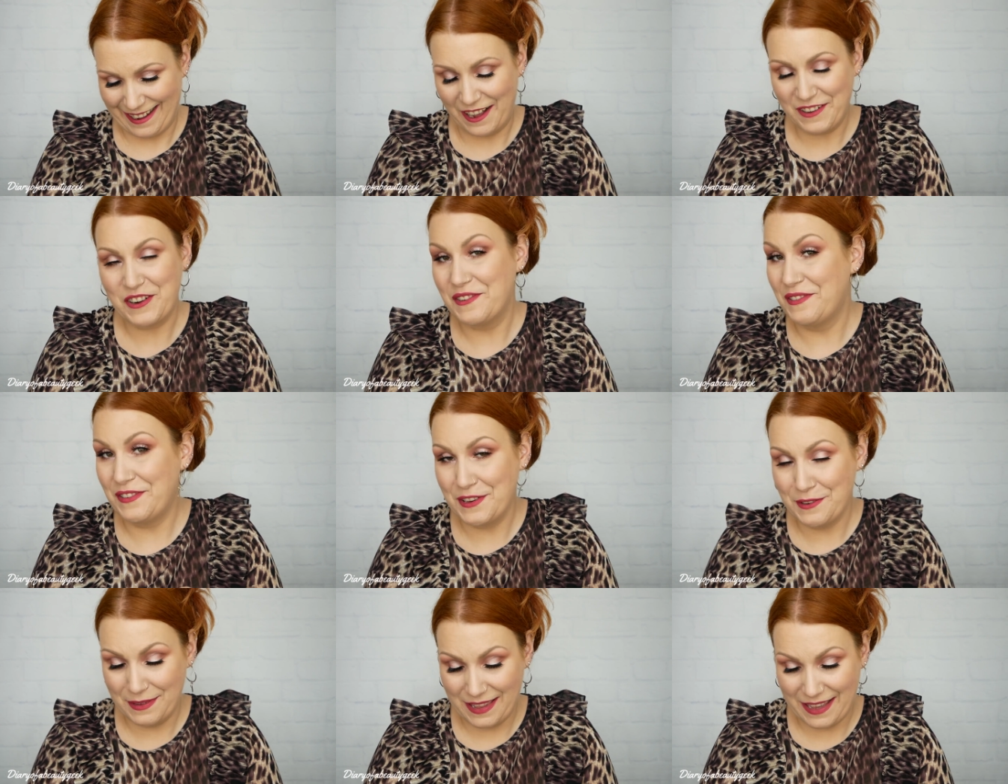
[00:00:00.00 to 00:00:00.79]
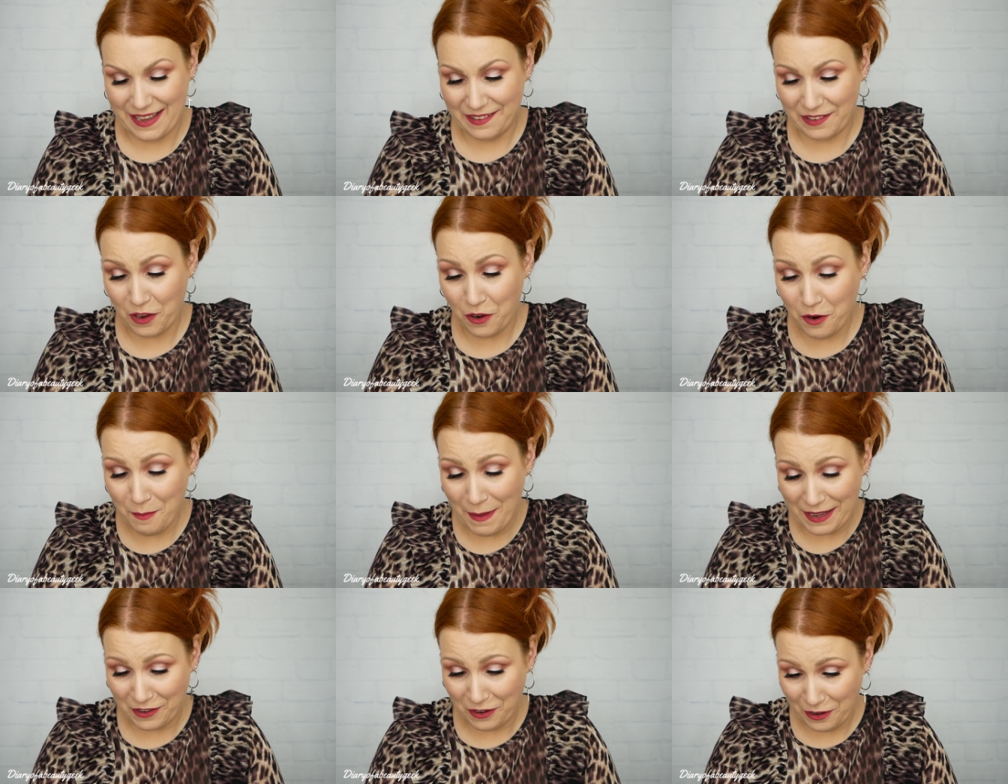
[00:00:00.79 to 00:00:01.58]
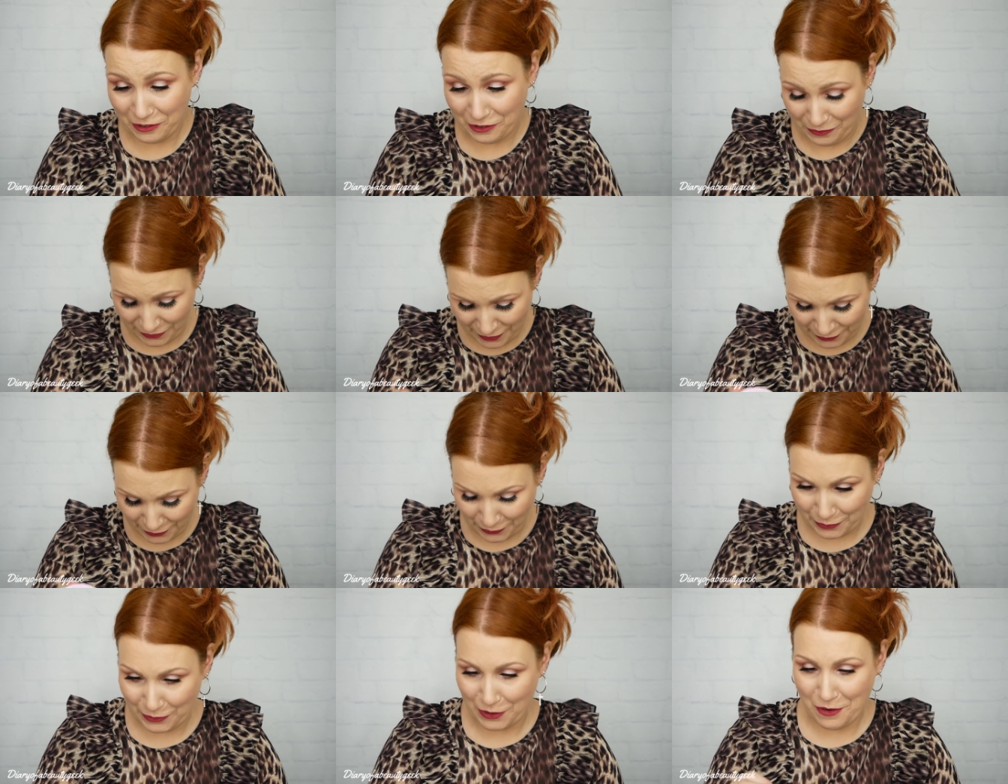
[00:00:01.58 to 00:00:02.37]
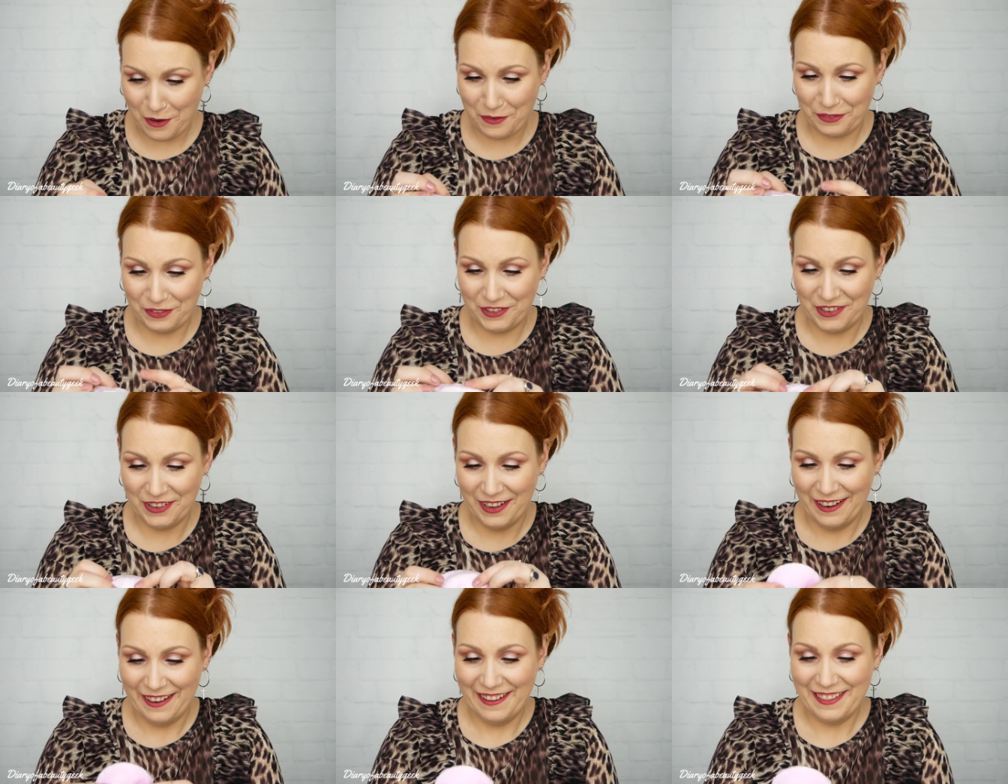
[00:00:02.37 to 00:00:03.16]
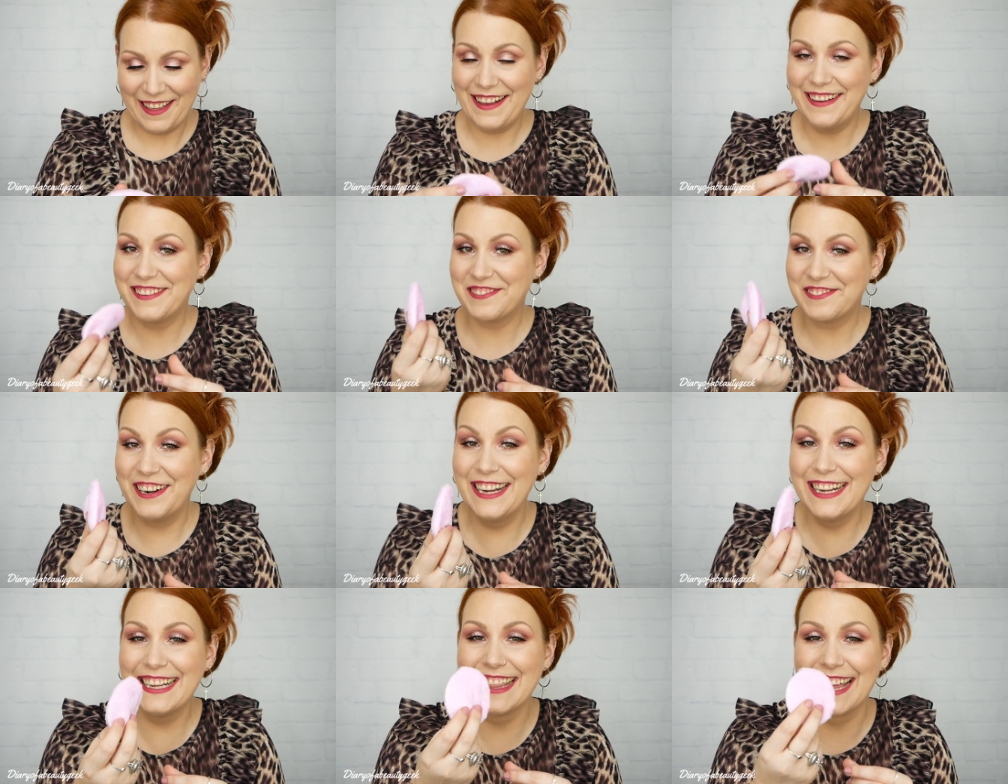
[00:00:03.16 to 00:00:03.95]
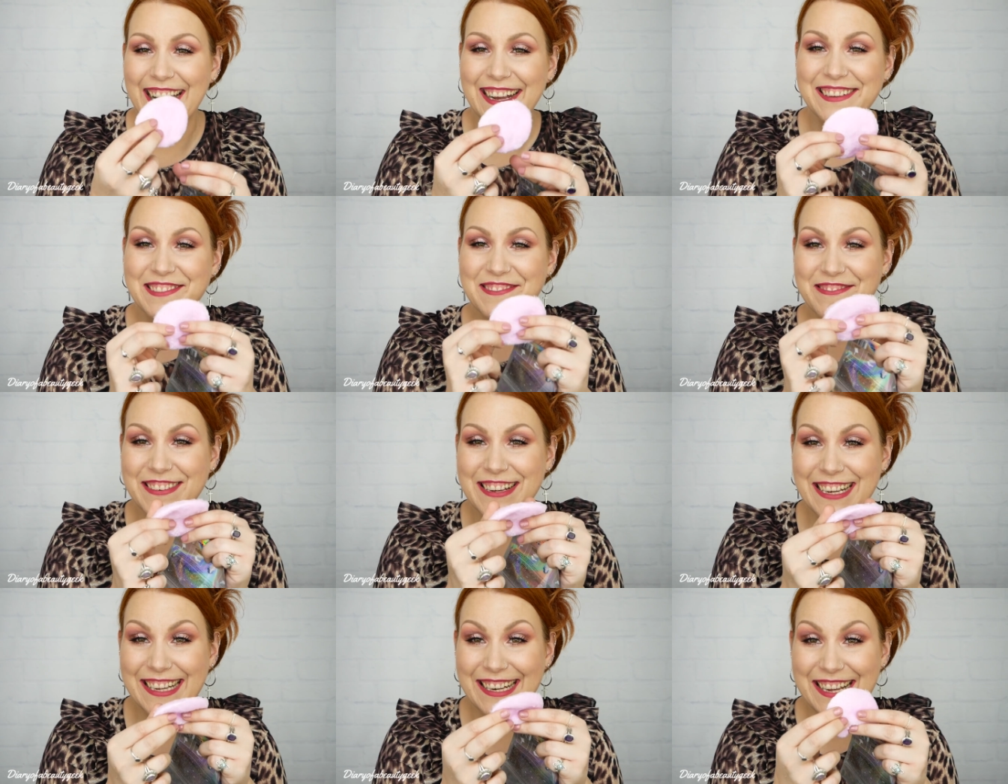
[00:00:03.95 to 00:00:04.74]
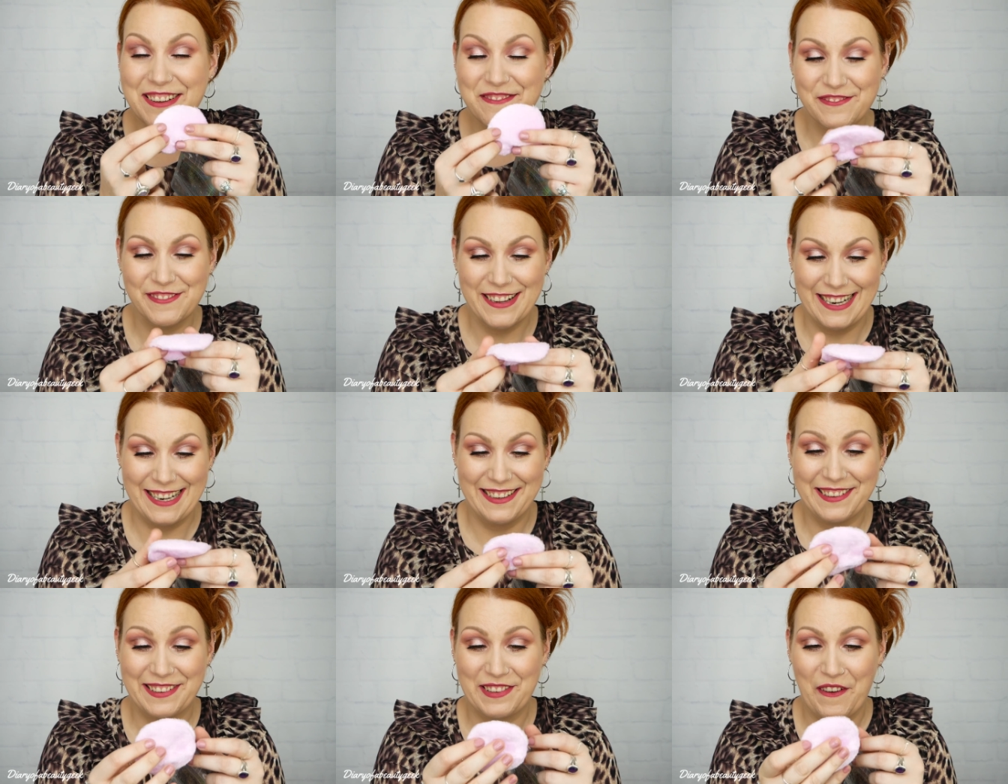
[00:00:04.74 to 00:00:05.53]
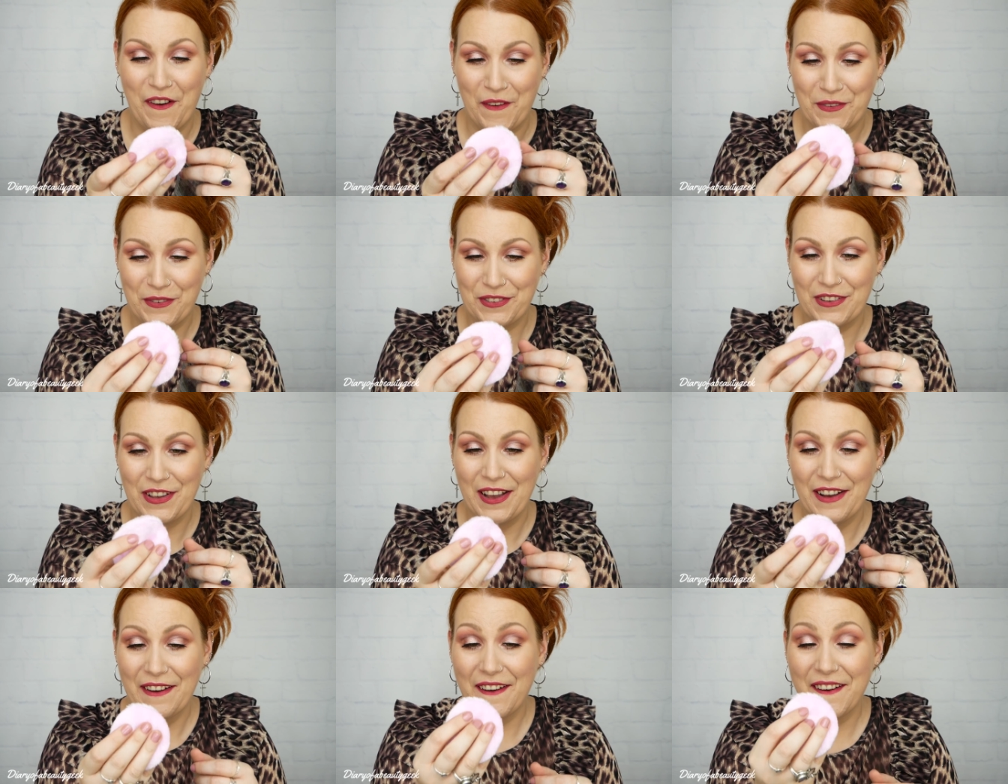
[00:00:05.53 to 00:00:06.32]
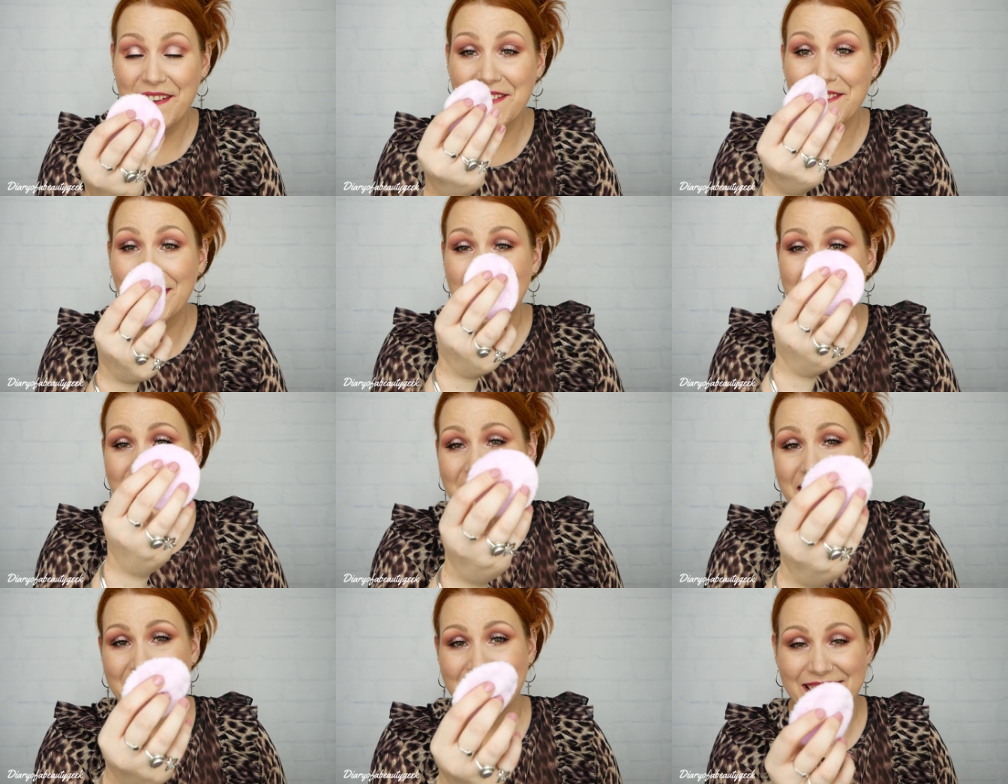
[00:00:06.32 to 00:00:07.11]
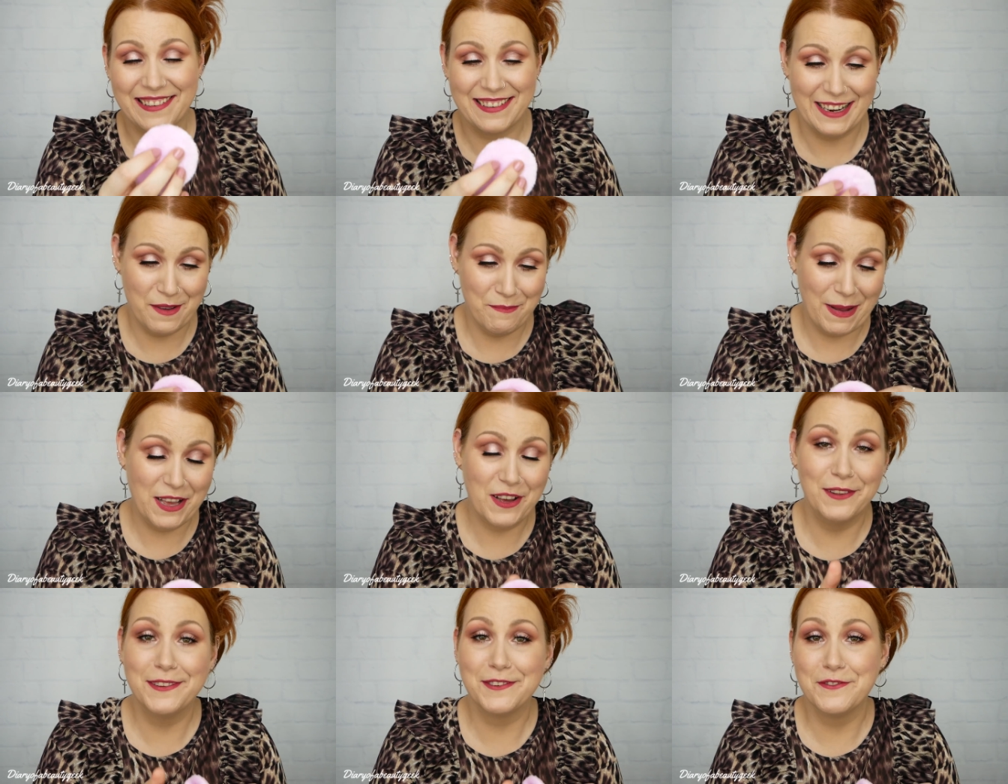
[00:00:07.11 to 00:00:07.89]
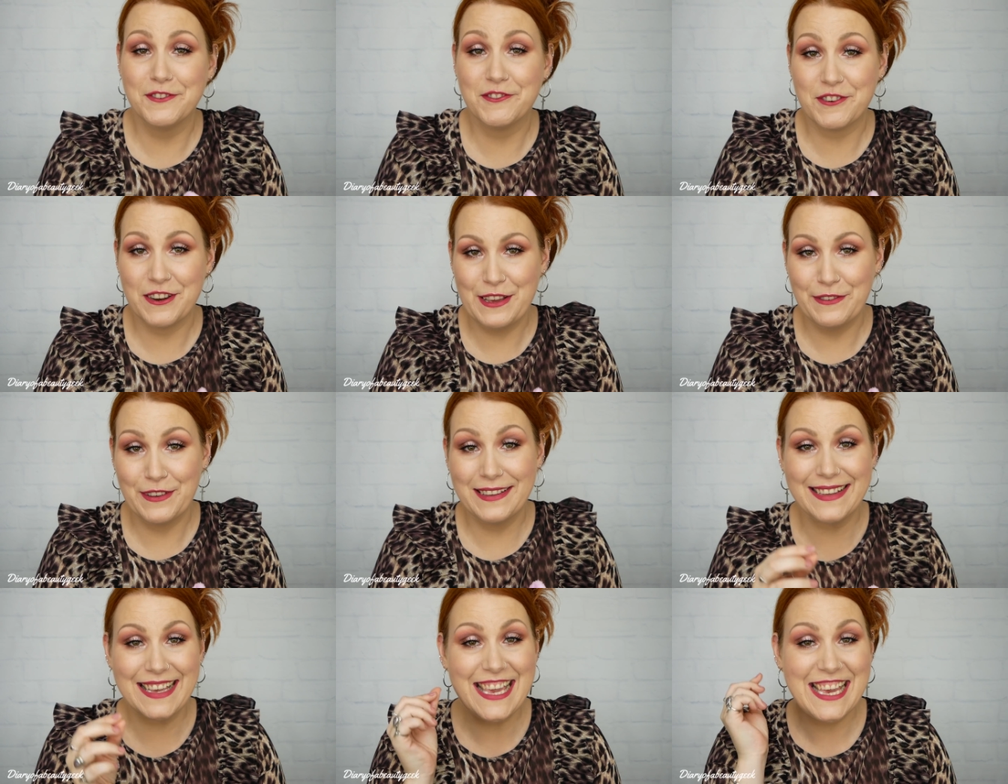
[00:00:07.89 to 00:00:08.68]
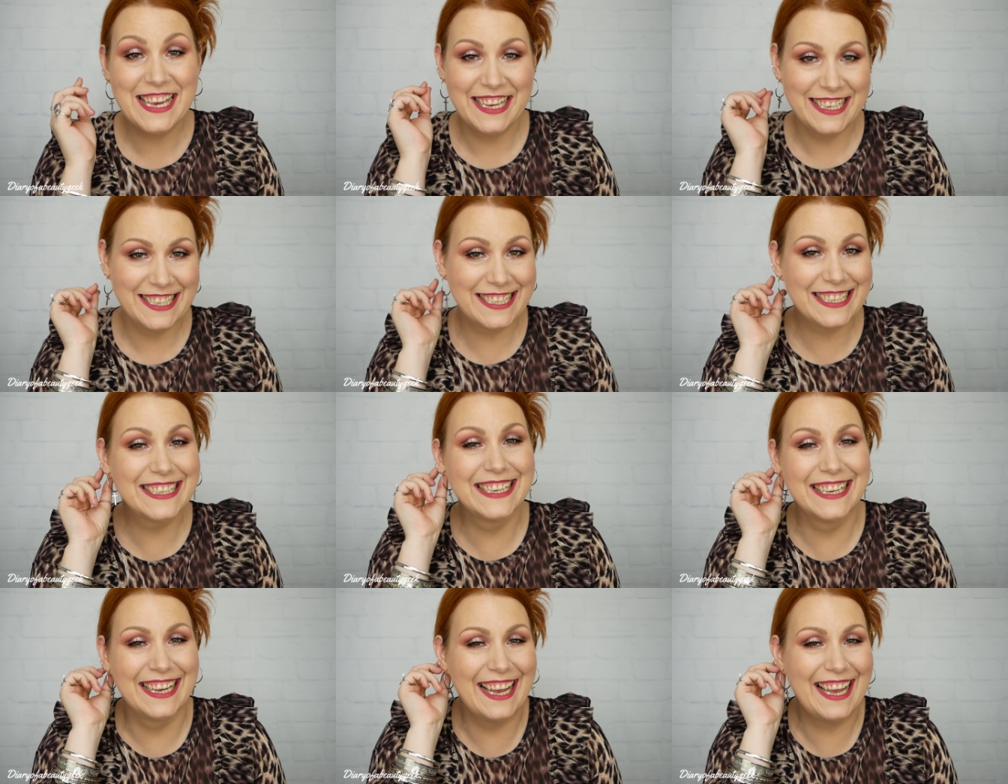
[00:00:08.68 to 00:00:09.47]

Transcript: I've got a few of these. Oh my gosh, it feels so soft. That is really, really soft. Oh my gosh, it's like my golden retriever's ears.